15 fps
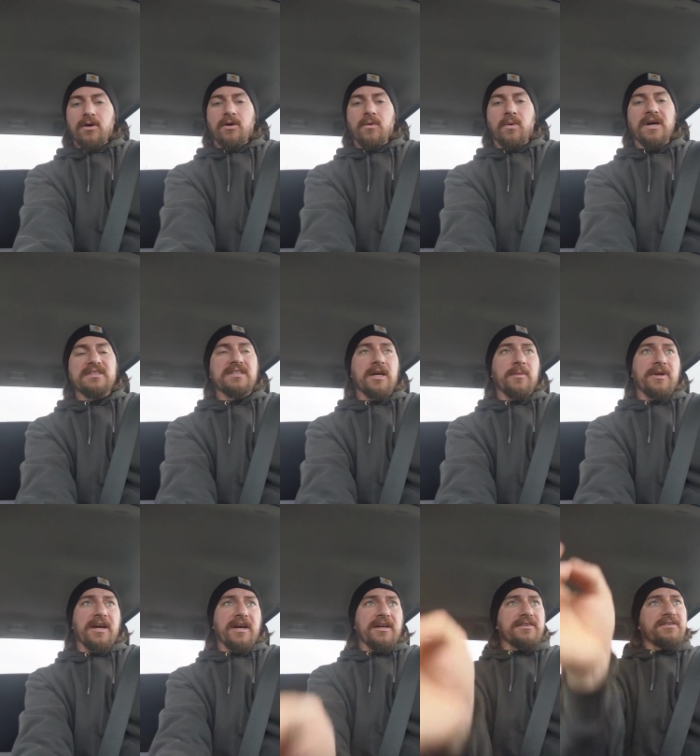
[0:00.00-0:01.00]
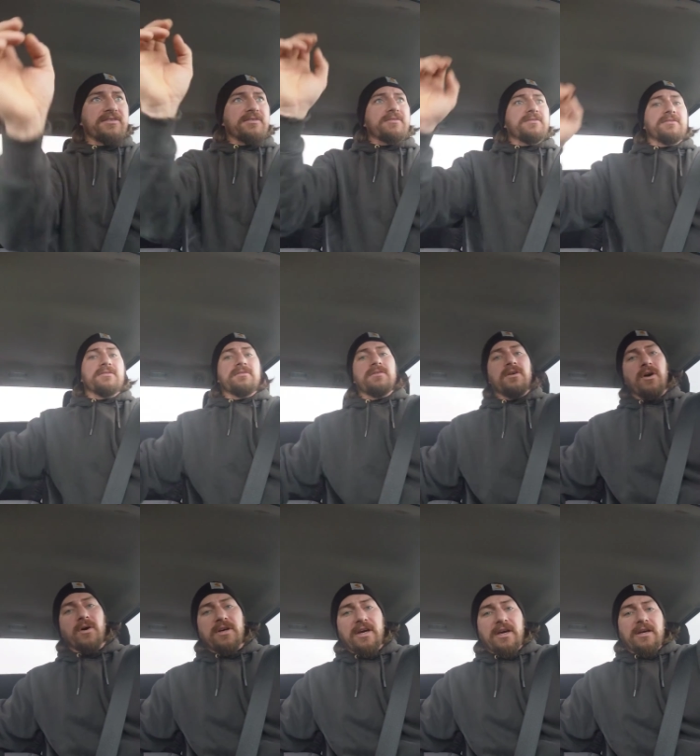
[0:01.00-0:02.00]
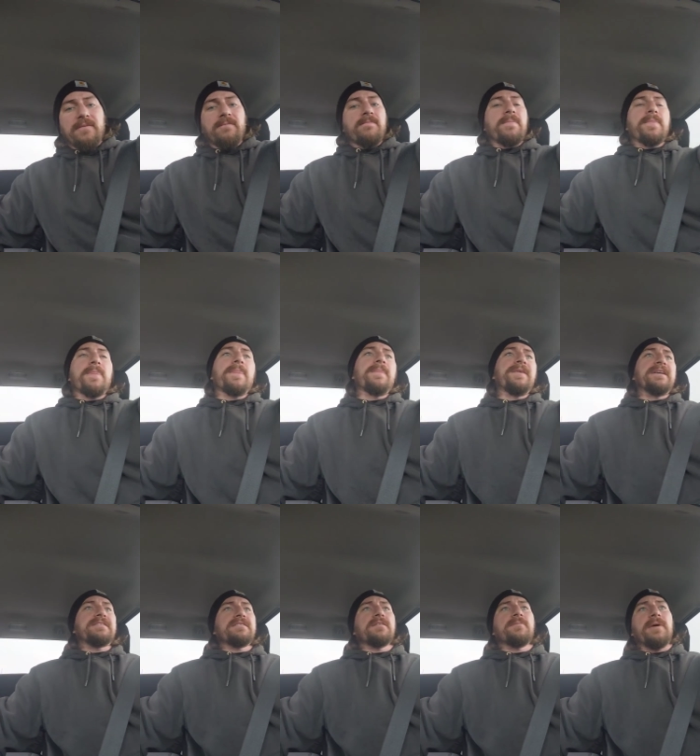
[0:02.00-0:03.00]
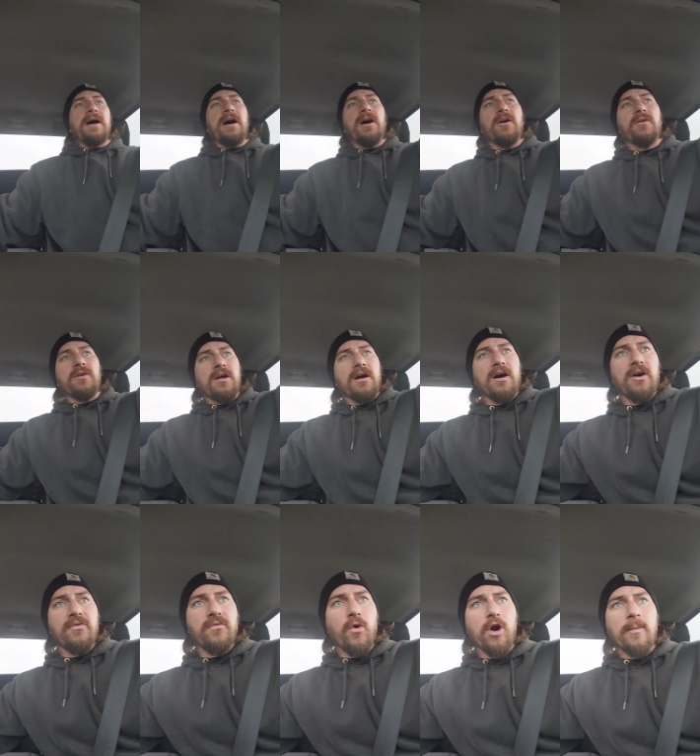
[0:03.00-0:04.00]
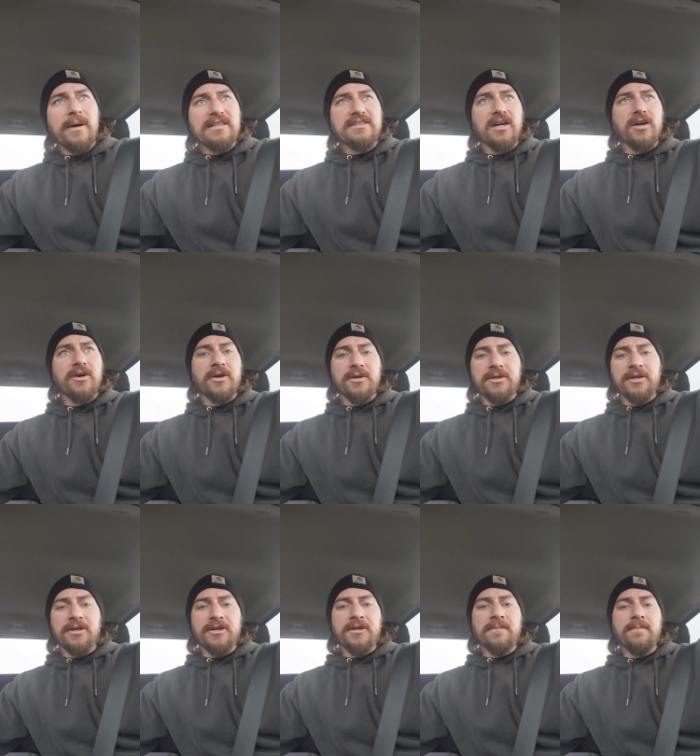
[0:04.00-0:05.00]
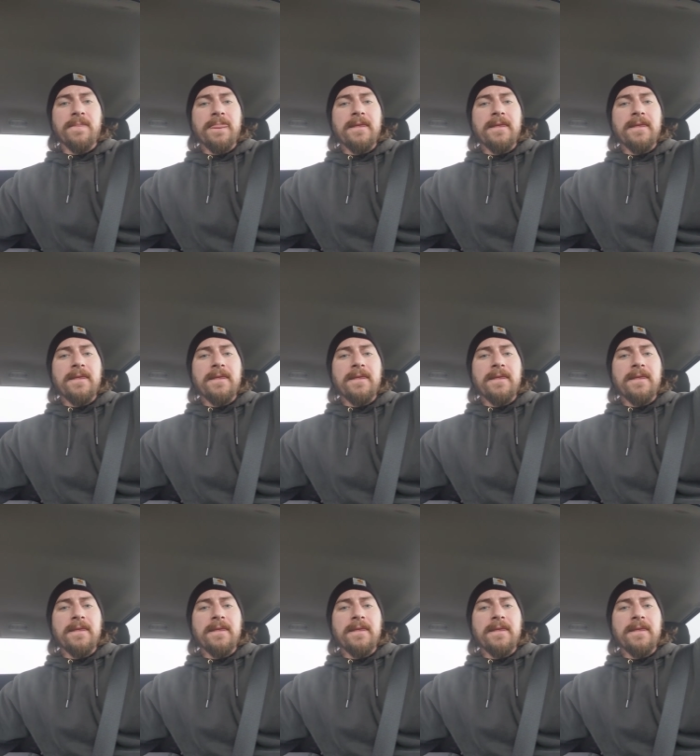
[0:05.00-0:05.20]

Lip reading: What's up, guys? Okay, this is about a forum I saw earlier.